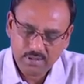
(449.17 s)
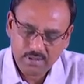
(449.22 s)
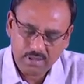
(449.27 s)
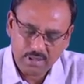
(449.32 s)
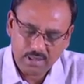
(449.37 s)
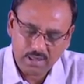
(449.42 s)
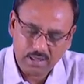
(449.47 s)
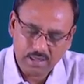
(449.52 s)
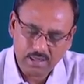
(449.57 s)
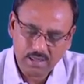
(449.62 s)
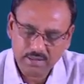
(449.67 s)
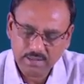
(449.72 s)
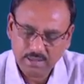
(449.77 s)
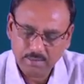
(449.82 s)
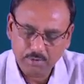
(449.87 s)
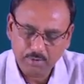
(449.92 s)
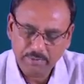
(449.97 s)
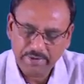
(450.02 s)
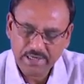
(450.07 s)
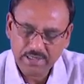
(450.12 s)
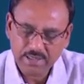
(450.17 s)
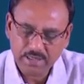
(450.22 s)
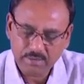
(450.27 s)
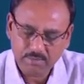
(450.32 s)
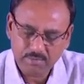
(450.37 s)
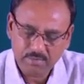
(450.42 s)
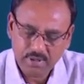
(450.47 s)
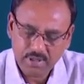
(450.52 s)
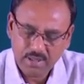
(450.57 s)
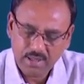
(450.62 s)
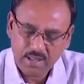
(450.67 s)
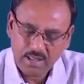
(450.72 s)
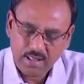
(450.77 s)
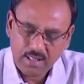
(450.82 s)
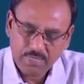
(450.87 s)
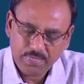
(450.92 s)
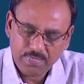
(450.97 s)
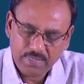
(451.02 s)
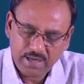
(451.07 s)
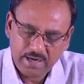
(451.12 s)
uh, the momentum,
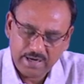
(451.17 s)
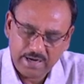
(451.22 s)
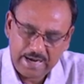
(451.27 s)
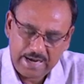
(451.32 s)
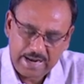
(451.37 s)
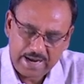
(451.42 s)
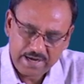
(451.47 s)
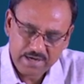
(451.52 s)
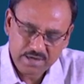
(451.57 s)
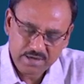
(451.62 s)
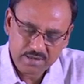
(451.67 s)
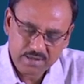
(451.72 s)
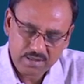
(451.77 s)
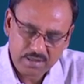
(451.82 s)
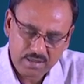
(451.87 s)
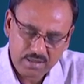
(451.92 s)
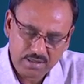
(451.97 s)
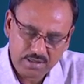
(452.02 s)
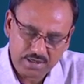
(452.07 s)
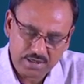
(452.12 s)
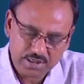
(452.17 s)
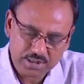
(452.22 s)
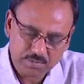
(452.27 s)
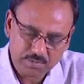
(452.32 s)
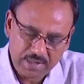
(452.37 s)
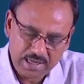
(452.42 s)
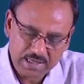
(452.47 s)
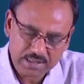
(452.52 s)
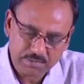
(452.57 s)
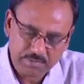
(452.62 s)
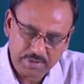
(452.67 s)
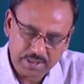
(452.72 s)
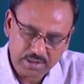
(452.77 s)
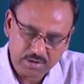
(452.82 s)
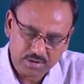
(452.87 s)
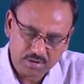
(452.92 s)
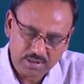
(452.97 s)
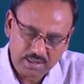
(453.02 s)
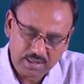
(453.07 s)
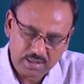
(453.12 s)
the net
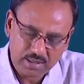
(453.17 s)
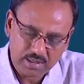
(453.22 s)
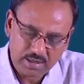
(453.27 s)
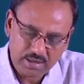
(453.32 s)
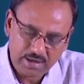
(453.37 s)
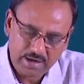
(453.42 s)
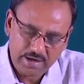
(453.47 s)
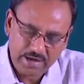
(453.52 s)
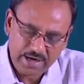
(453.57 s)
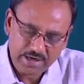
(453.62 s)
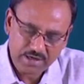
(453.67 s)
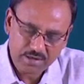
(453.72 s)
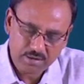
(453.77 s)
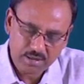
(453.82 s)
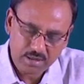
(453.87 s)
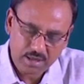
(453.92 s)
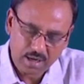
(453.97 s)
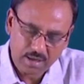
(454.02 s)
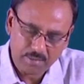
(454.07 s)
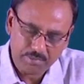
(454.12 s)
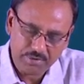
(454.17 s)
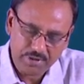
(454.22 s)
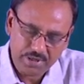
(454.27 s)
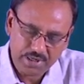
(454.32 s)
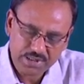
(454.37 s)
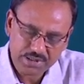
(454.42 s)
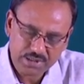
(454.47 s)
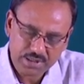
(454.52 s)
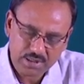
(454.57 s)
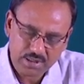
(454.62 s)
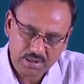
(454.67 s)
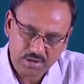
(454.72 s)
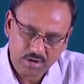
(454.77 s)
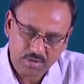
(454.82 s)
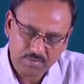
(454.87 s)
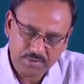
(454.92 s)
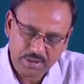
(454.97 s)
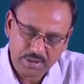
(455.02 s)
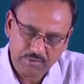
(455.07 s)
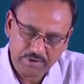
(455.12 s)
displacement or the net updation
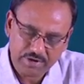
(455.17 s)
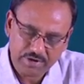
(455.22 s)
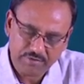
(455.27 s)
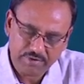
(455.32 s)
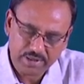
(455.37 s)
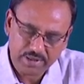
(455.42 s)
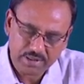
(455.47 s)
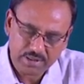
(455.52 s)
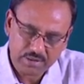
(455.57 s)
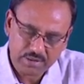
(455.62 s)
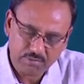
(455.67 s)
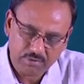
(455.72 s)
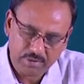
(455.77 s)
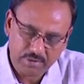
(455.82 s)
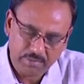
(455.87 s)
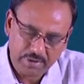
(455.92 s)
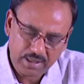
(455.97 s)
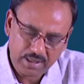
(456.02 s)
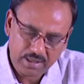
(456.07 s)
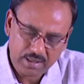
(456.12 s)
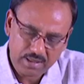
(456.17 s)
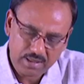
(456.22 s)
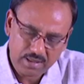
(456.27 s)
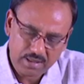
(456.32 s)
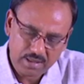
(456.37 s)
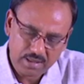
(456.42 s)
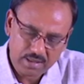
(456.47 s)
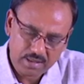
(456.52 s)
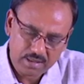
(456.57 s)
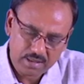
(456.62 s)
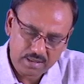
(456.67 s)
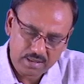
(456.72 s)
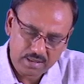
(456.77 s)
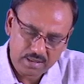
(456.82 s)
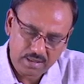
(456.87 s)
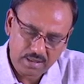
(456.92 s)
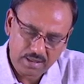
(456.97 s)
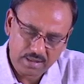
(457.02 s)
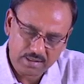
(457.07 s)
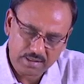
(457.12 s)
of the weight vector will be
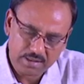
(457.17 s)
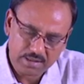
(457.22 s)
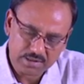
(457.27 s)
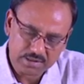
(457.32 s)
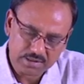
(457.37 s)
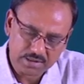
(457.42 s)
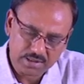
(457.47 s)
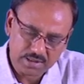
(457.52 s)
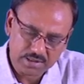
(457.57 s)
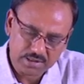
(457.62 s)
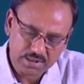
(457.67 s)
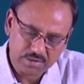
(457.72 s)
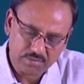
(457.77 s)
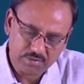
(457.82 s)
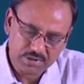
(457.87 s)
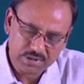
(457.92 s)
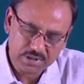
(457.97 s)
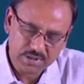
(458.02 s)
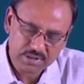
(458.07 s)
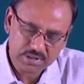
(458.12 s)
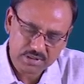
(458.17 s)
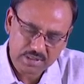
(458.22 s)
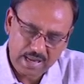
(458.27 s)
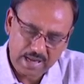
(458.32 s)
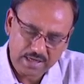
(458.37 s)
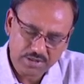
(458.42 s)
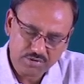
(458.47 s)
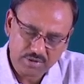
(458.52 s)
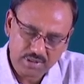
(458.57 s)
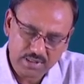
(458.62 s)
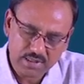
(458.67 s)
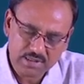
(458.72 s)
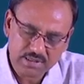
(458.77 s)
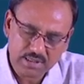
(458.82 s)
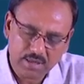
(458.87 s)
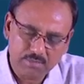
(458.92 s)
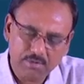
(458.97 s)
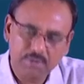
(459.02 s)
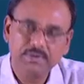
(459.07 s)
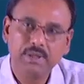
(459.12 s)
in this direction, which is actually the
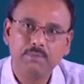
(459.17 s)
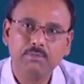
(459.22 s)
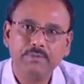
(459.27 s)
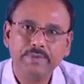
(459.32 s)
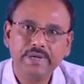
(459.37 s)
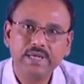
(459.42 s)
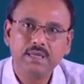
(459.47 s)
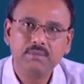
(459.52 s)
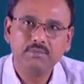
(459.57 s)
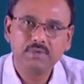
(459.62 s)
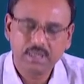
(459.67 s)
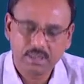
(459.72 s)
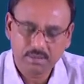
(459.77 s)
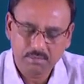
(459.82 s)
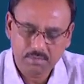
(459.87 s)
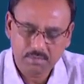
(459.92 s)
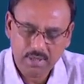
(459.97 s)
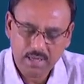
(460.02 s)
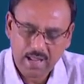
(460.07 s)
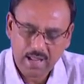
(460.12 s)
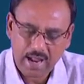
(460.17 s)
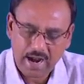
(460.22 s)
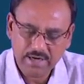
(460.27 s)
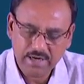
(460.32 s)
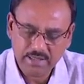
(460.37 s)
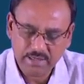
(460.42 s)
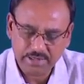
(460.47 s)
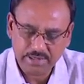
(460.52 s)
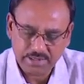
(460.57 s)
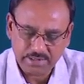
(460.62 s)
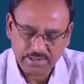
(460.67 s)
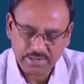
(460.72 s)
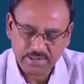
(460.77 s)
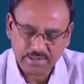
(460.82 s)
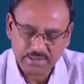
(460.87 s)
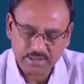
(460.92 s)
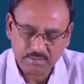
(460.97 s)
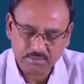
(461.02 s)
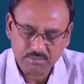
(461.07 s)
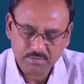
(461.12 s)
sum of the momentum term and the
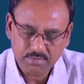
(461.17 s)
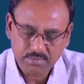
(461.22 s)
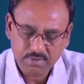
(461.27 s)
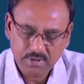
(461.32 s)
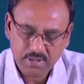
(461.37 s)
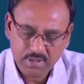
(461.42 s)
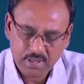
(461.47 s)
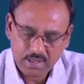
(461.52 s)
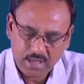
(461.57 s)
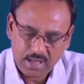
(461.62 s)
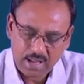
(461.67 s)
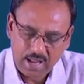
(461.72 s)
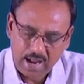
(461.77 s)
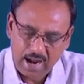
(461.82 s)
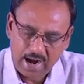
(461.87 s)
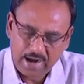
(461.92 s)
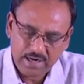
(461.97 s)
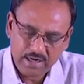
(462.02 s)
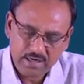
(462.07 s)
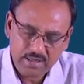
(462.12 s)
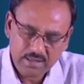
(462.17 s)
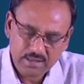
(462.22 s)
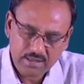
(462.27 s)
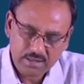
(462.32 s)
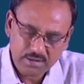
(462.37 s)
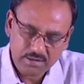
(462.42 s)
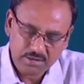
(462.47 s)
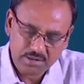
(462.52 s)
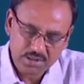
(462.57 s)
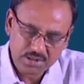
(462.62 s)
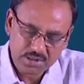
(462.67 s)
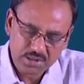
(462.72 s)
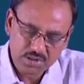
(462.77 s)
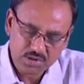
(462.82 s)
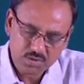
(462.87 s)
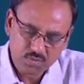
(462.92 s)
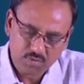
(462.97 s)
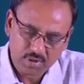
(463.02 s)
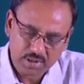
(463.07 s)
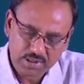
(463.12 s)
gradient term. And this
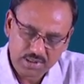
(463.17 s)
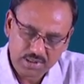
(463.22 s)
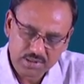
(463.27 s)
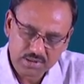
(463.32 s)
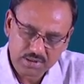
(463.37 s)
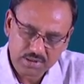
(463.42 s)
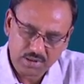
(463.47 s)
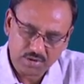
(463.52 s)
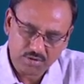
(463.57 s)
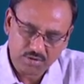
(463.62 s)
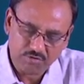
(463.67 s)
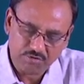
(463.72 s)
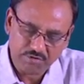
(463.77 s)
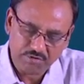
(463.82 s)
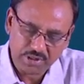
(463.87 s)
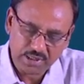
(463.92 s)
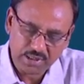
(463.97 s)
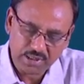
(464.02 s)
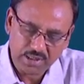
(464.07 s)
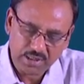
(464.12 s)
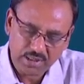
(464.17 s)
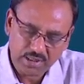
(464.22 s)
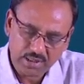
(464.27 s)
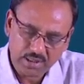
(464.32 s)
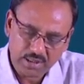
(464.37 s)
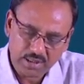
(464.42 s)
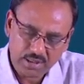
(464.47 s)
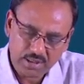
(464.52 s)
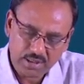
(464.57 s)
is what is your V